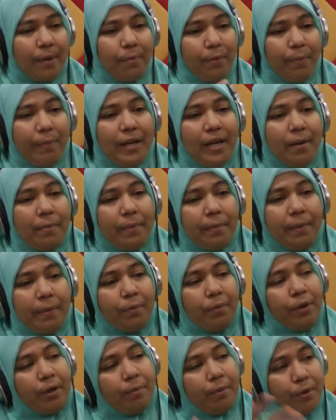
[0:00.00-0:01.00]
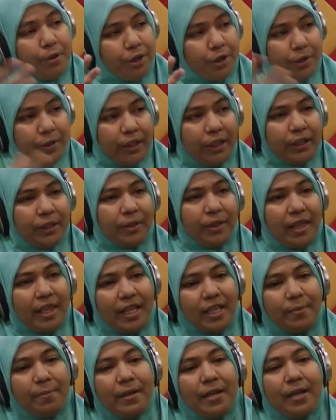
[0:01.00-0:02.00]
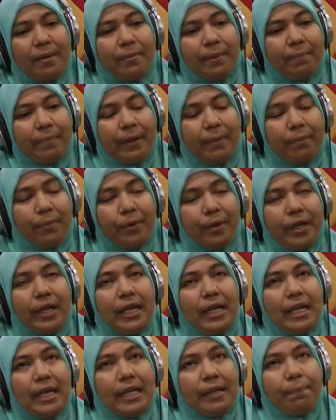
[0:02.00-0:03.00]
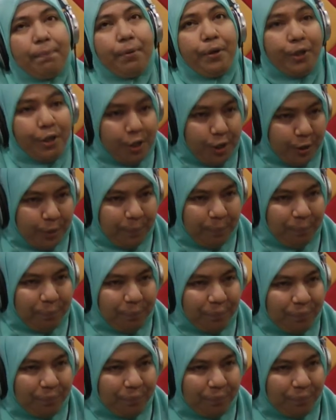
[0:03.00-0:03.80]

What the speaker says: we become a bit more emotional, and so things become a bit more personal.